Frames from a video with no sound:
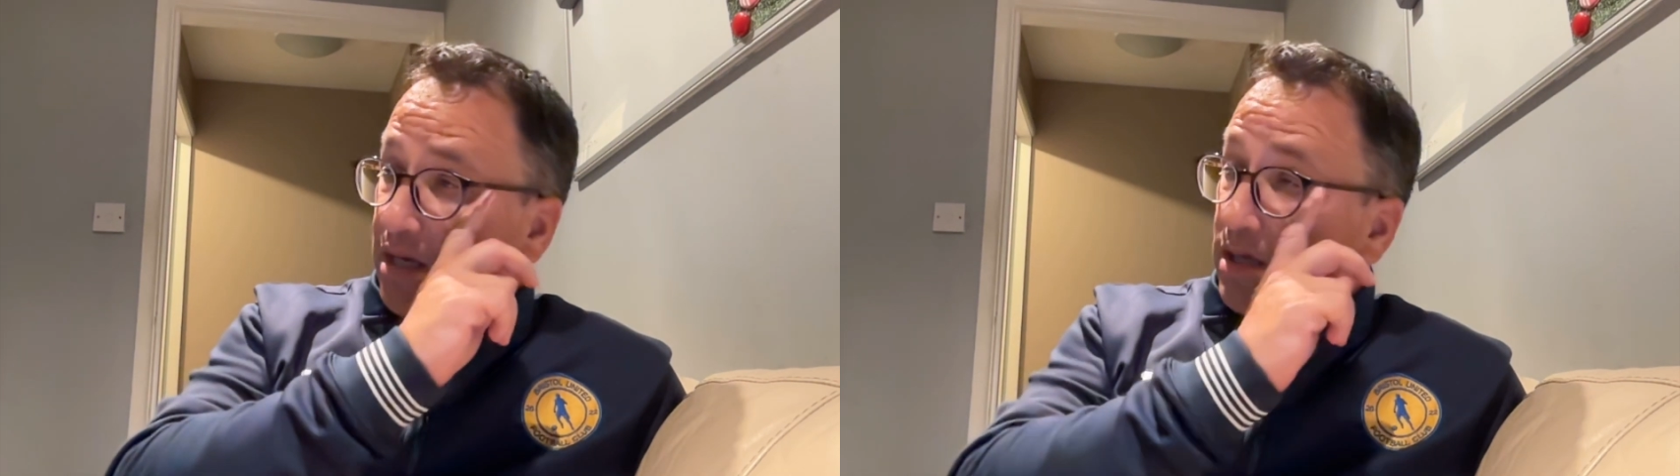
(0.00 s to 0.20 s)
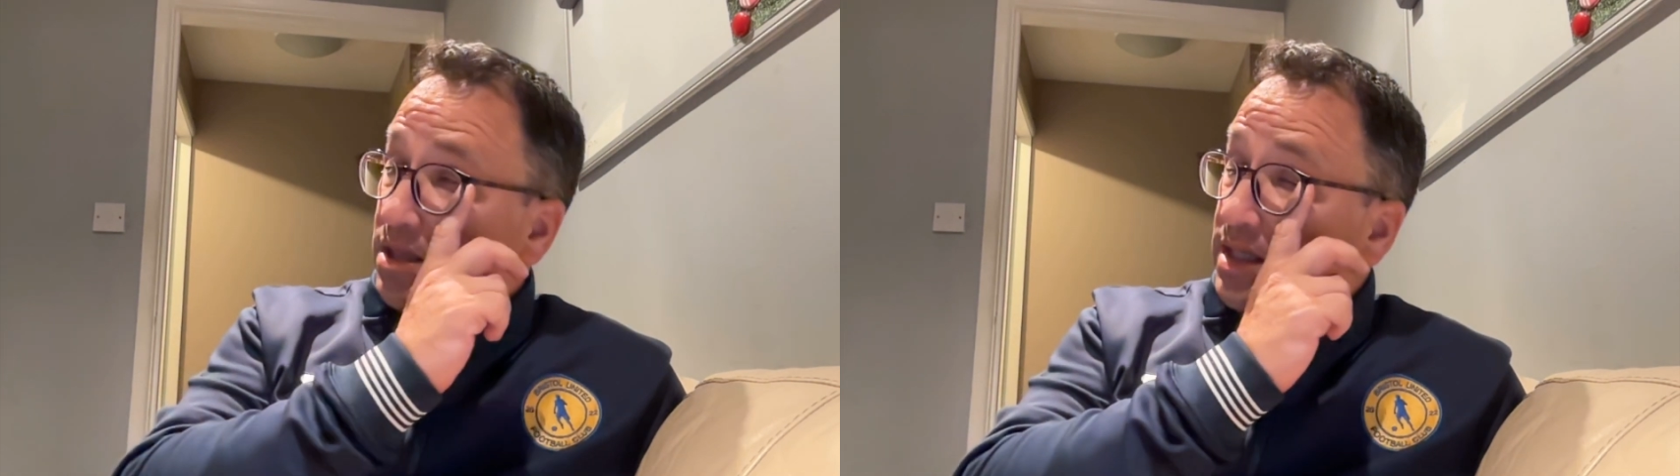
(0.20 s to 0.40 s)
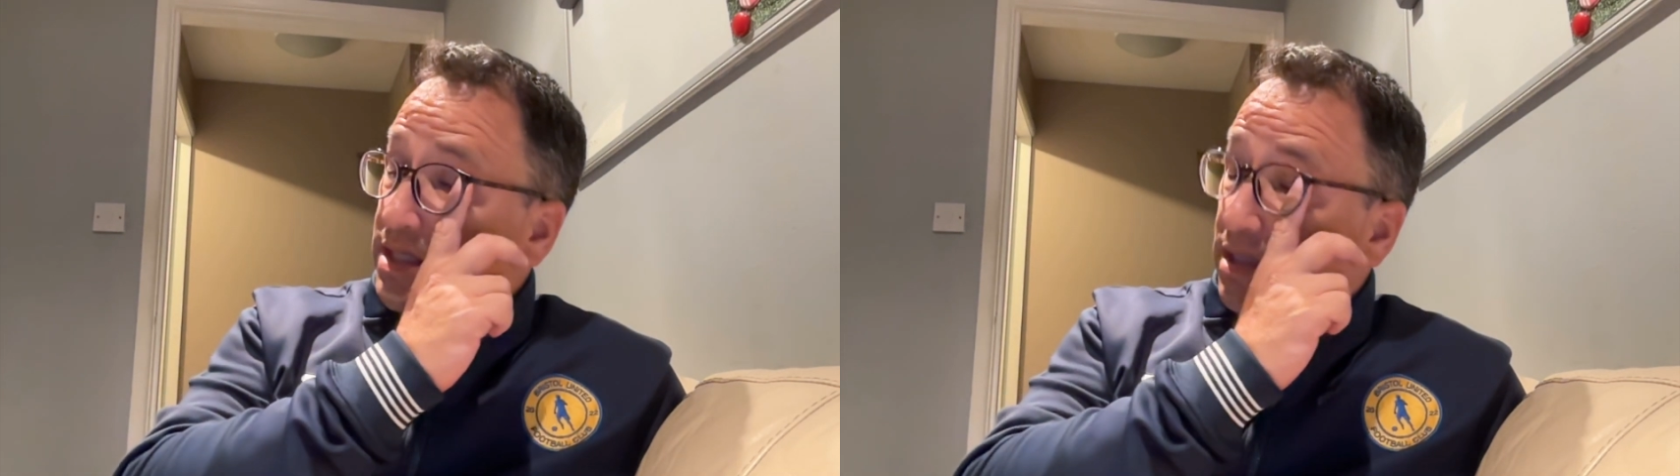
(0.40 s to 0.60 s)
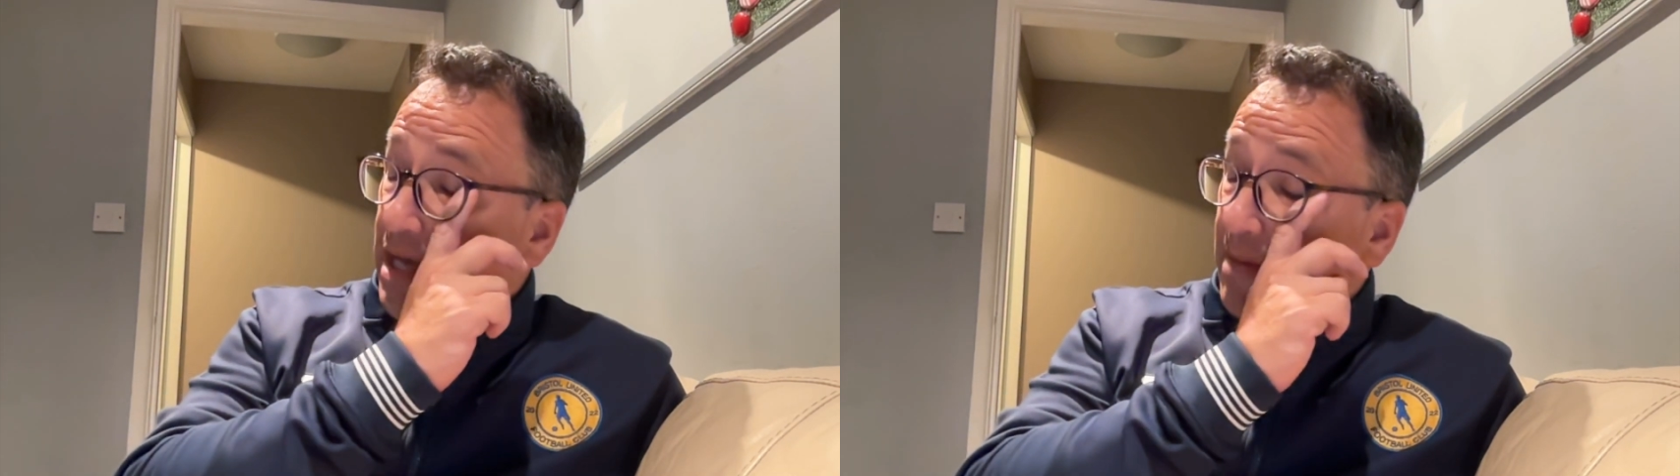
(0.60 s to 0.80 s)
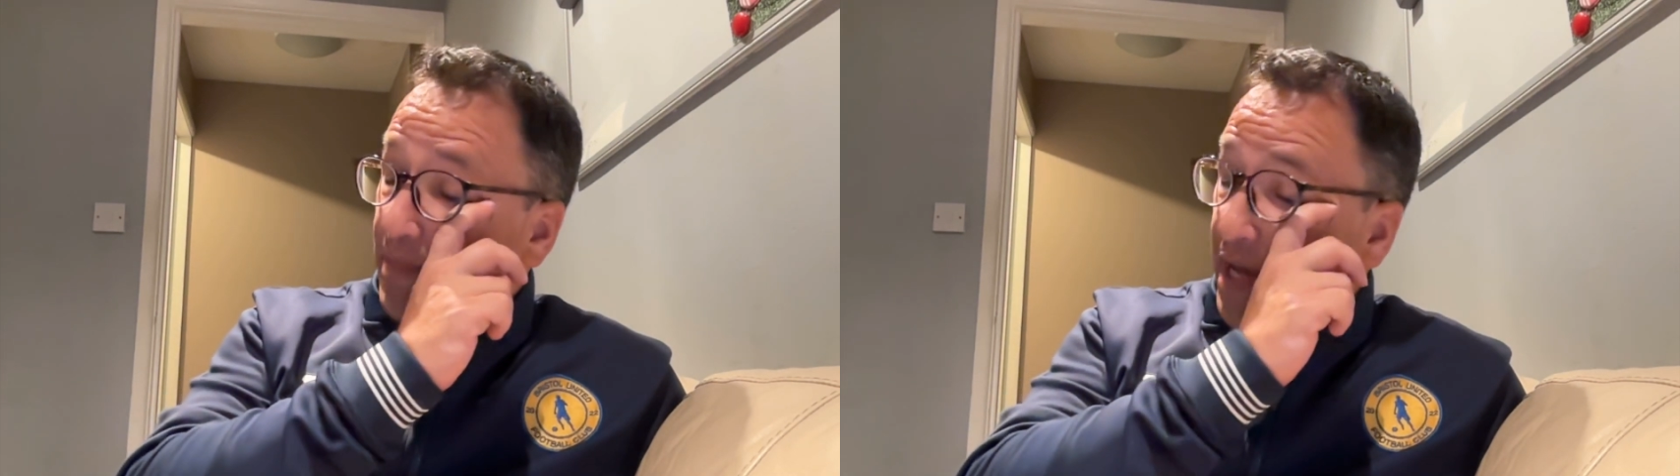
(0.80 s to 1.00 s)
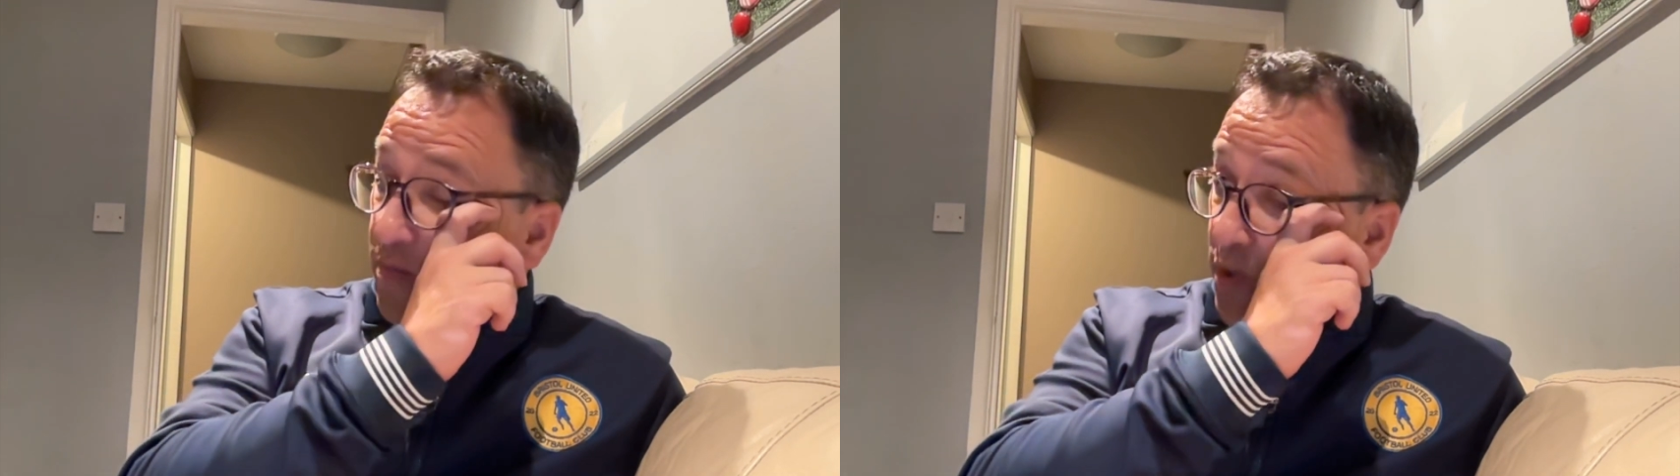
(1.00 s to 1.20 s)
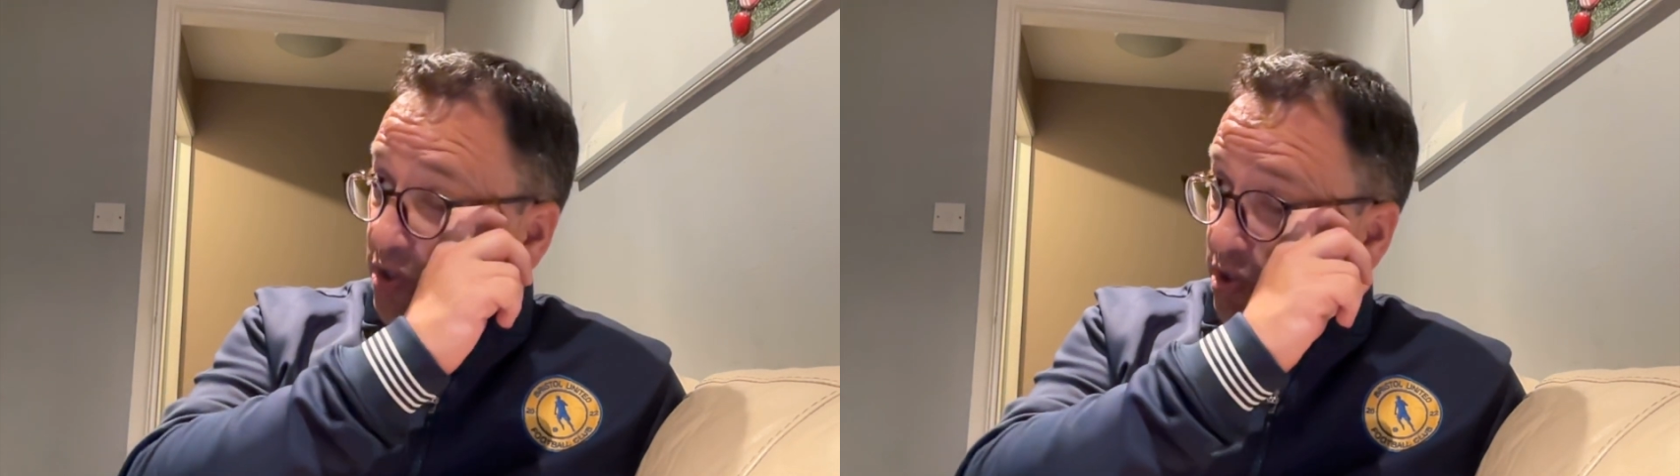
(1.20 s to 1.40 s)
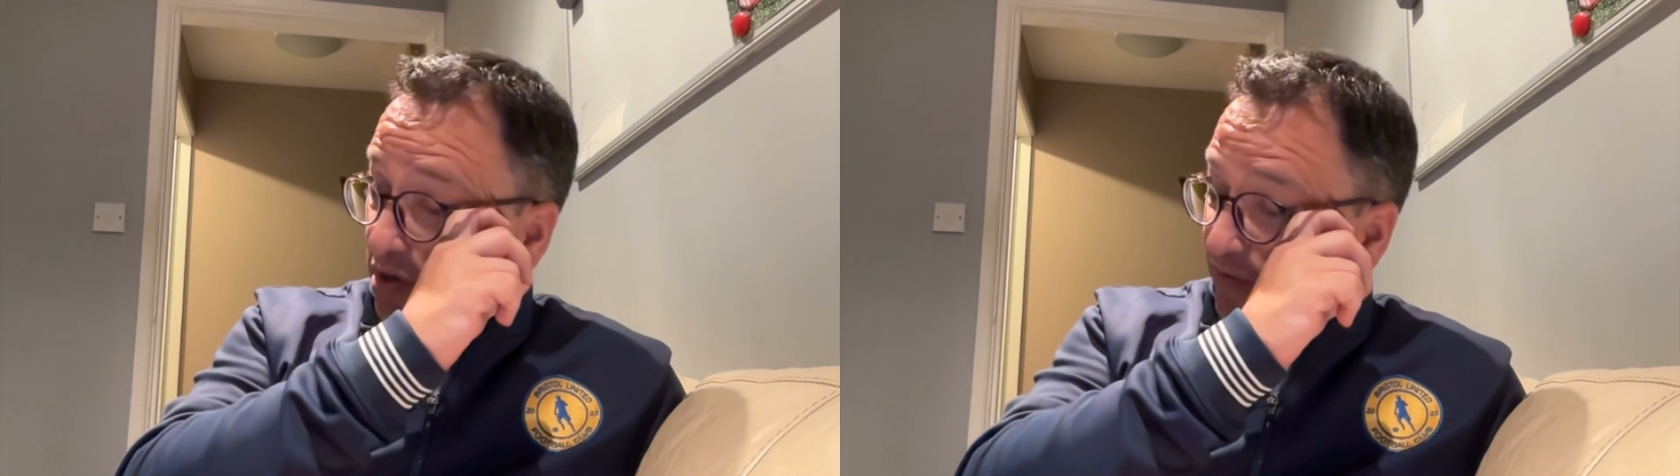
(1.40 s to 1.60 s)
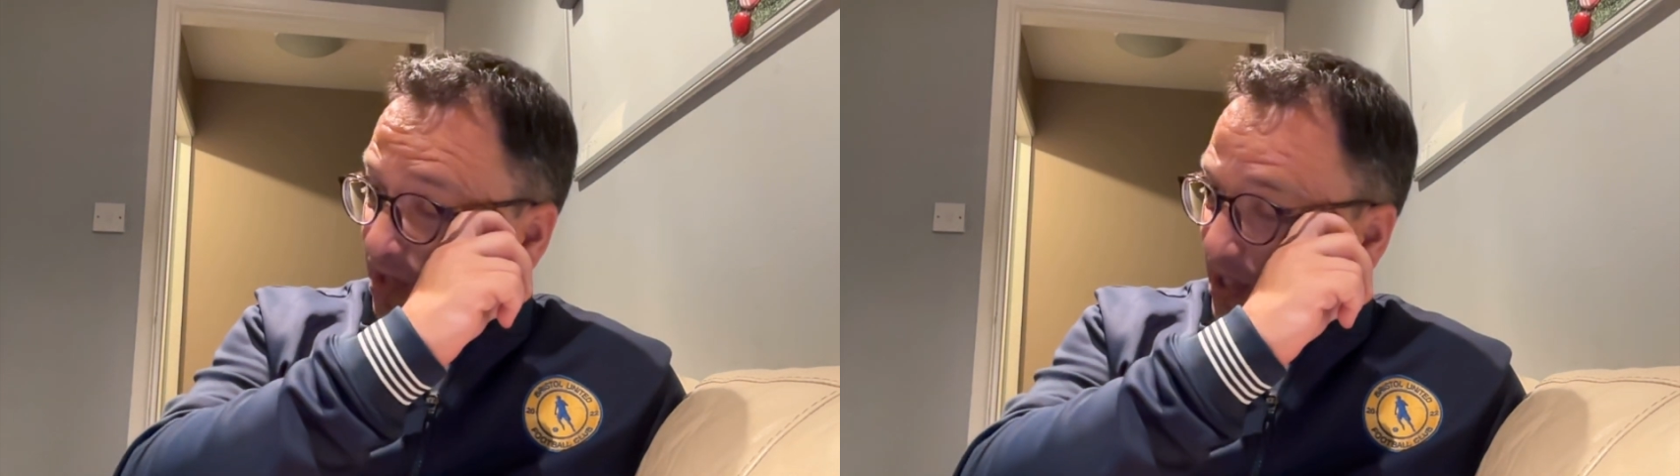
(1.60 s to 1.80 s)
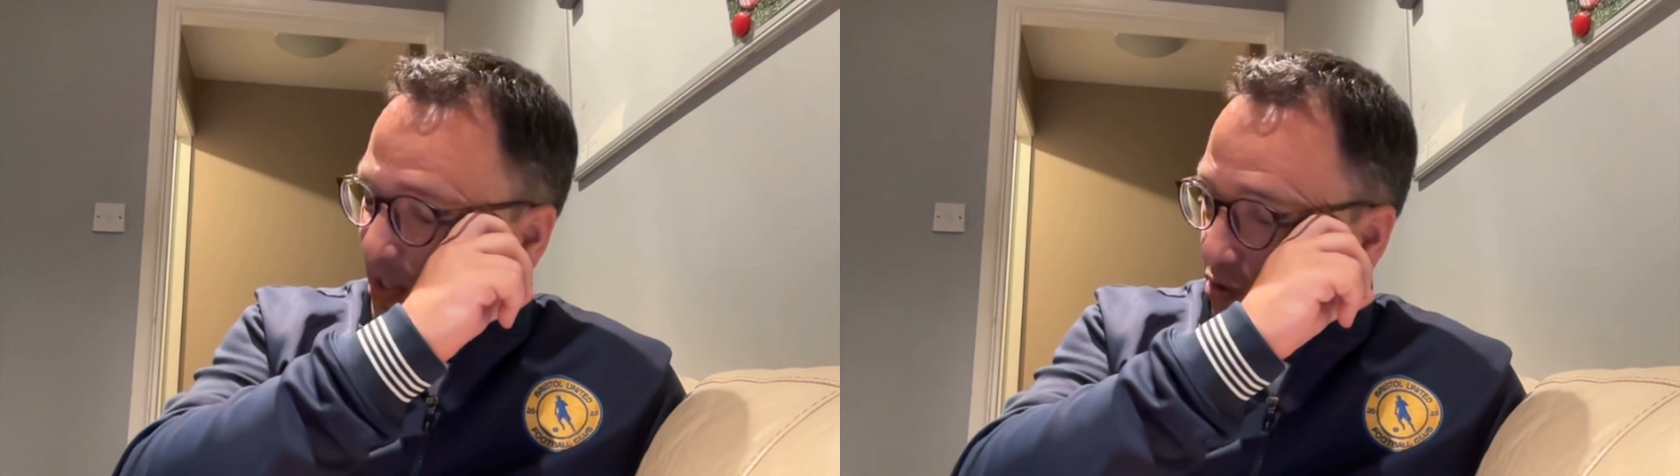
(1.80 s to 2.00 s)
season campaign, which
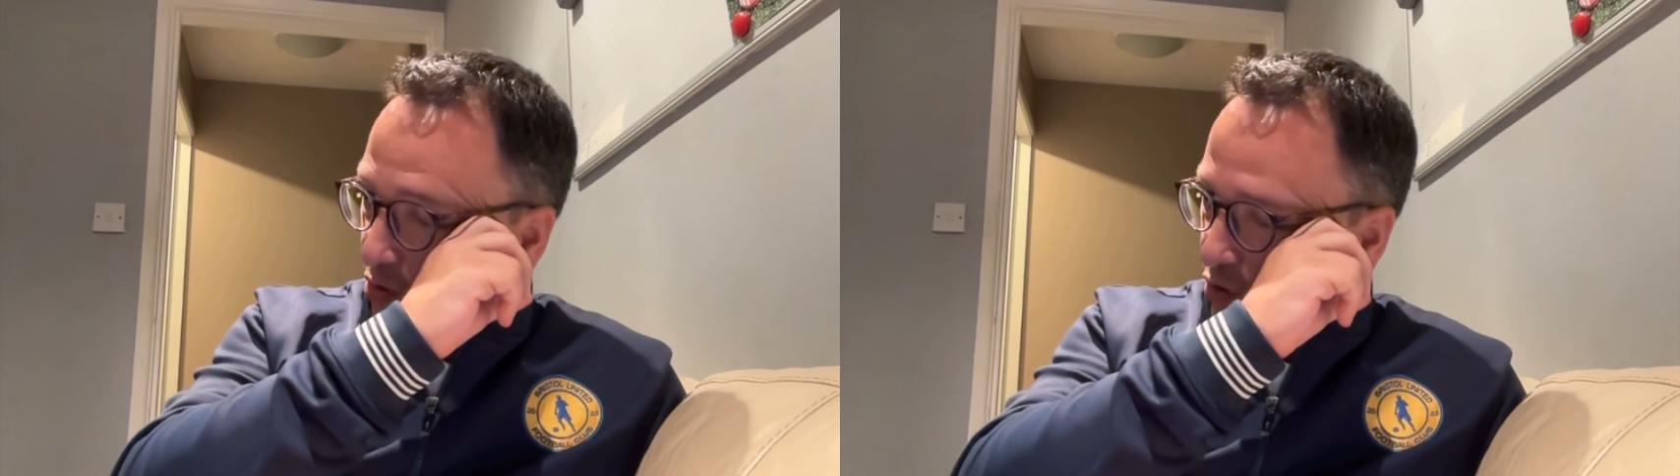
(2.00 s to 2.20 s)
obviously is not